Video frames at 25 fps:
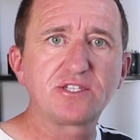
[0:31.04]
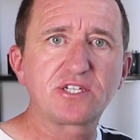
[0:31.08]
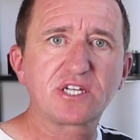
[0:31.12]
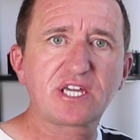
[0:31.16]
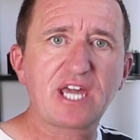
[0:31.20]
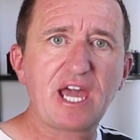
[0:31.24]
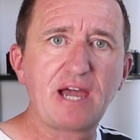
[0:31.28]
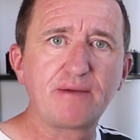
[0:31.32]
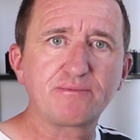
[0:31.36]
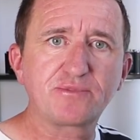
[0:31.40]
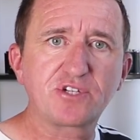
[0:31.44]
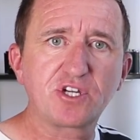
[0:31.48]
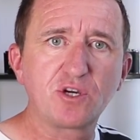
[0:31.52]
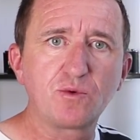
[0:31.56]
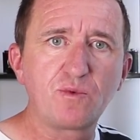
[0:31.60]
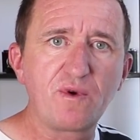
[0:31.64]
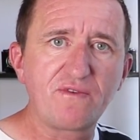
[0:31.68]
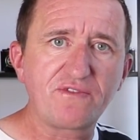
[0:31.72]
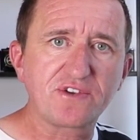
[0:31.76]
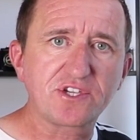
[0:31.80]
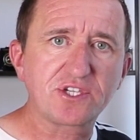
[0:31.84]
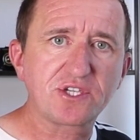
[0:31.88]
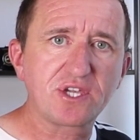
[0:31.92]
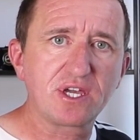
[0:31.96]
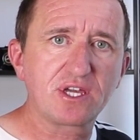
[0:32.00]
to capture
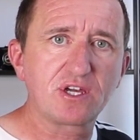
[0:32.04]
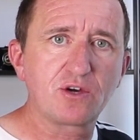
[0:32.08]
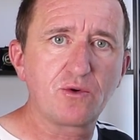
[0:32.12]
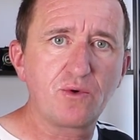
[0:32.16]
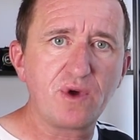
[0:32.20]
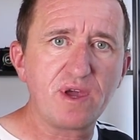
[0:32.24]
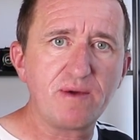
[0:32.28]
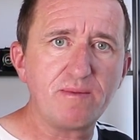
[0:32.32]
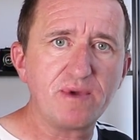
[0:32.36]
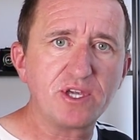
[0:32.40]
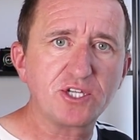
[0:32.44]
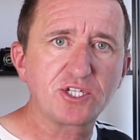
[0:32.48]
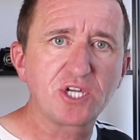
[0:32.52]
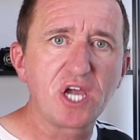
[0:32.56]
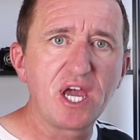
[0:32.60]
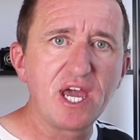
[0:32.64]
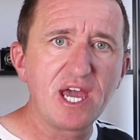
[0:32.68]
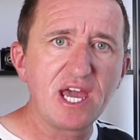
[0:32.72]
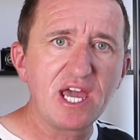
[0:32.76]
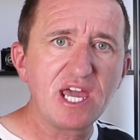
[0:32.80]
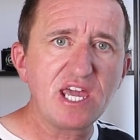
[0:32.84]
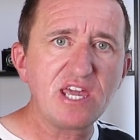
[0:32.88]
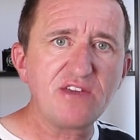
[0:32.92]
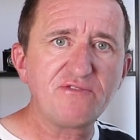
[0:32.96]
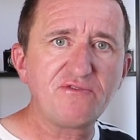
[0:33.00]
with a single image,
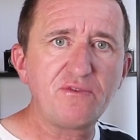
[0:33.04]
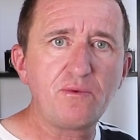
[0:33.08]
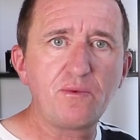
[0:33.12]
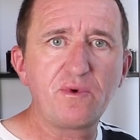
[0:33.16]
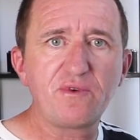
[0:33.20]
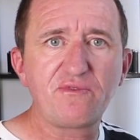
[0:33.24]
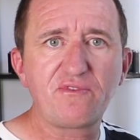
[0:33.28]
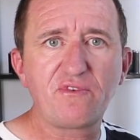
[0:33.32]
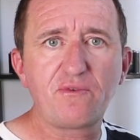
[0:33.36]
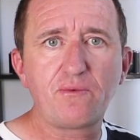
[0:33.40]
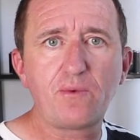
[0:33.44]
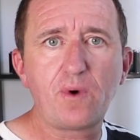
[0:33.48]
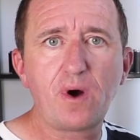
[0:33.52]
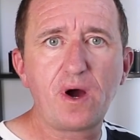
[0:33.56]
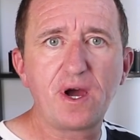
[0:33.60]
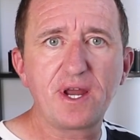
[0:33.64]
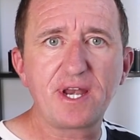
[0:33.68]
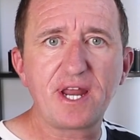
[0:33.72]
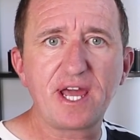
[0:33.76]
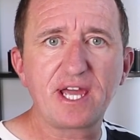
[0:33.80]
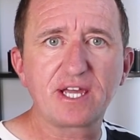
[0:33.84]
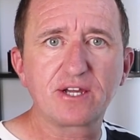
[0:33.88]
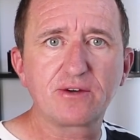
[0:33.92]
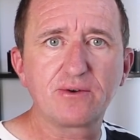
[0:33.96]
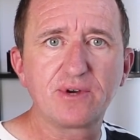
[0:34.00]
even with a
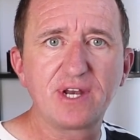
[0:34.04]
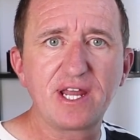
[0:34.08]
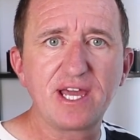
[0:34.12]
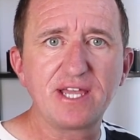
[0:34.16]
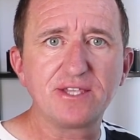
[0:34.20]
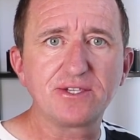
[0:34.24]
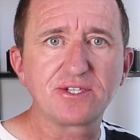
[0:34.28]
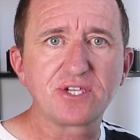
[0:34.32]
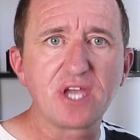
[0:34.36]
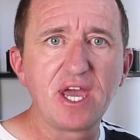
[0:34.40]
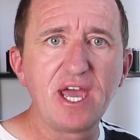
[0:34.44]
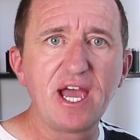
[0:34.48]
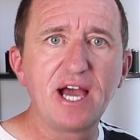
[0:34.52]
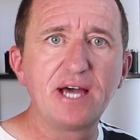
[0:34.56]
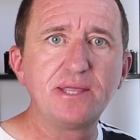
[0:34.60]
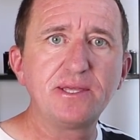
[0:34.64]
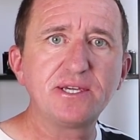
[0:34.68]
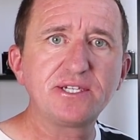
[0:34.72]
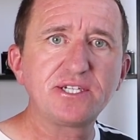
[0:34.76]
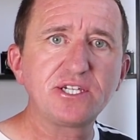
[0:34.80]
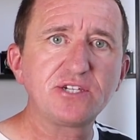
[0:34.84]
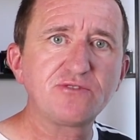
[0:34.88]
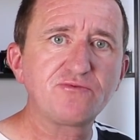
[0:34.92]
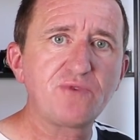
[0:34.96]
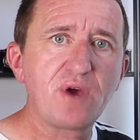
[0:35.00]
wide angle lens. And
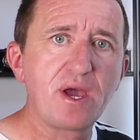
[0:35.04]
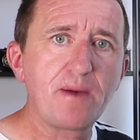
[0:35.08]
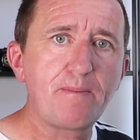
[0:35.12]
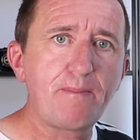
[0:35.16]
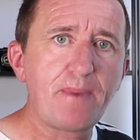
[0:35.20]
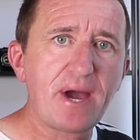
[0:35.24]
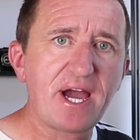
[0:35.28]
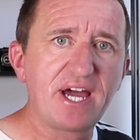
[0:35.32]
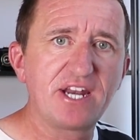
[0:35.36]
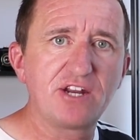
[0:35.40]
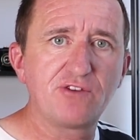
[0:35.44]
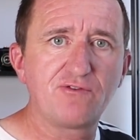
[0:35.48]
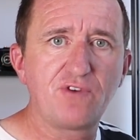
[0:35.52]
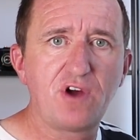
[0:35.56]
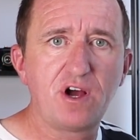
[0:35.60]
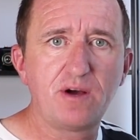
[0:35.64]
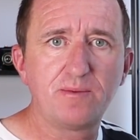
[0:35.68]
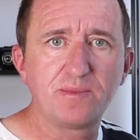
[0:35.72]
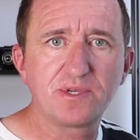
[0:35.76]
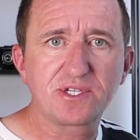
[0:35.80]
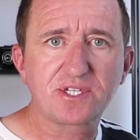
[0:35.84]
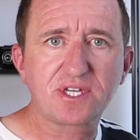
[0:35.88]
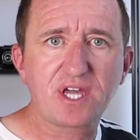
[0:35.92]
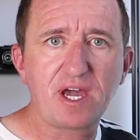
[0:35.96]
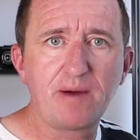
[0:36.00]
this is where
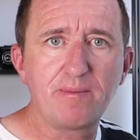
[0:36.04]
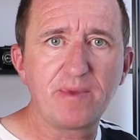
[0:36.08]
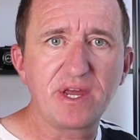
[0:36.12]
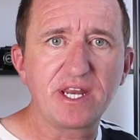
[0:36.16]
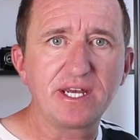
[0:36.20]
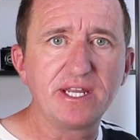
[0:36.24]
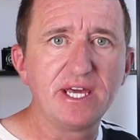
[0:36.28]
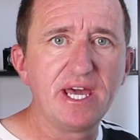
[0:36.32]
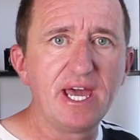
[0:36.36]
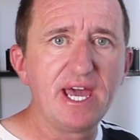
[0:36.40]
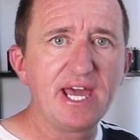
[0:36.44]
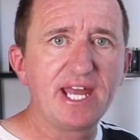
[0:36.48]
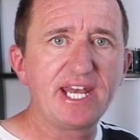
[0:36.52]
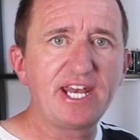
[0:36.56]
panoramas come in.